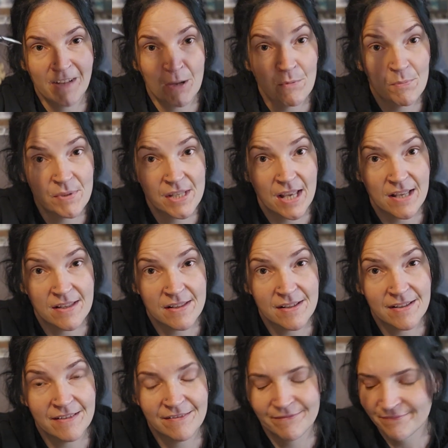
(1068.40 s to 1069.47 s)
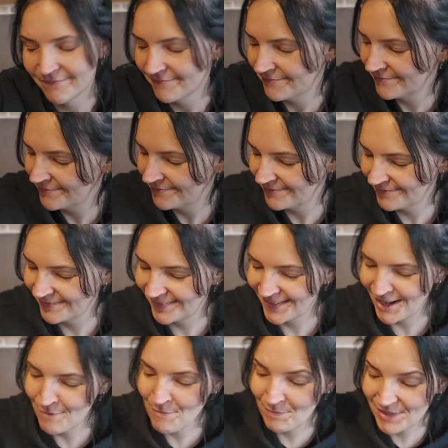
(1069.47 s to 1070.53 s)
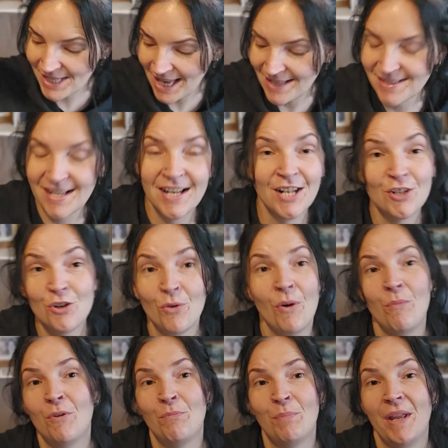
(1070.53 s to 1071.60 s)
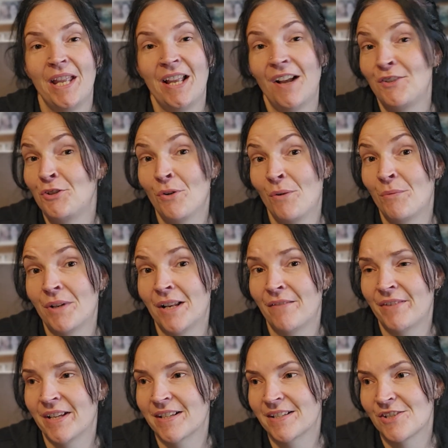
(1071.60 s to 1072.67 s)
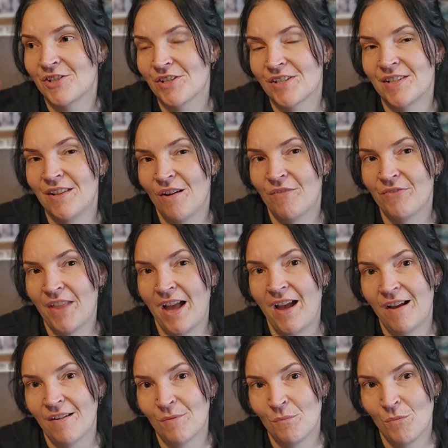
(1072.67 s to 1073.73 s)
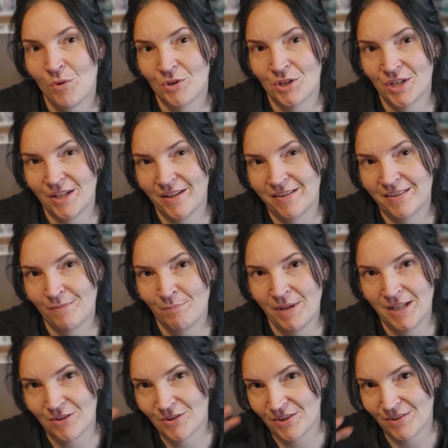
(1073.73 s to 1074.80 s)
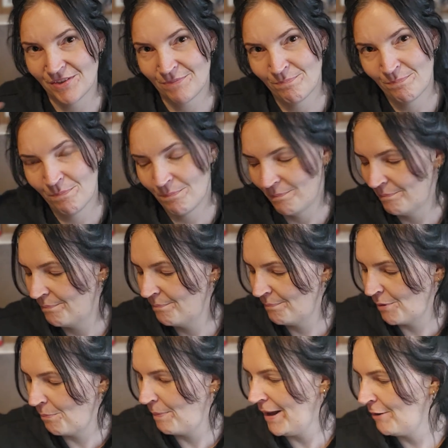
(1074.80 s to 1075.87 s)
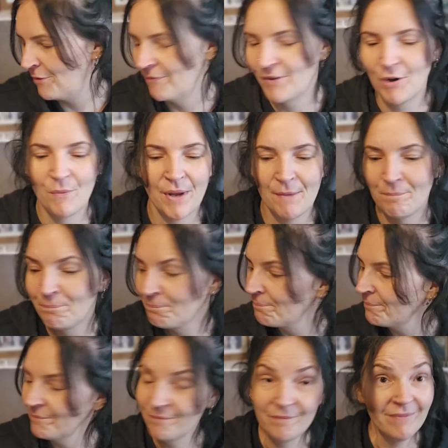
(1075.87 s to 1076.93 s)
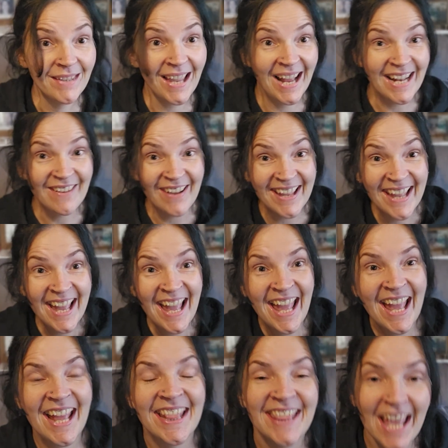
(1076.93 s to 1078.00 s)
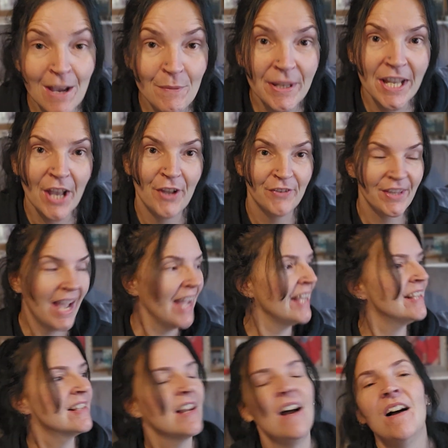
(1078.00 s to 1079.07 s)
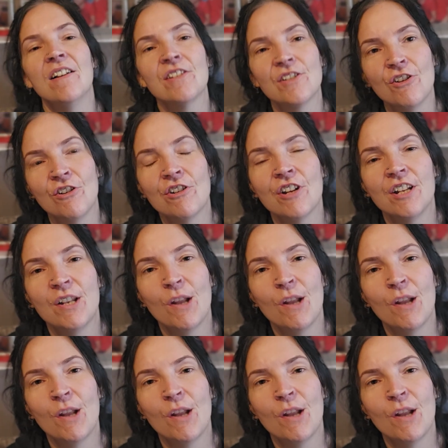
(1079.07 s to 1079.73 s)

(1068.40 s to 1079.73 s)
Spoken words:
I'm obsessed. I'm obsessed, and I knew I would be. I knew I would love it because I just love that, watching the pictures pop out of nowhere. Anyway, there we go. That is cast on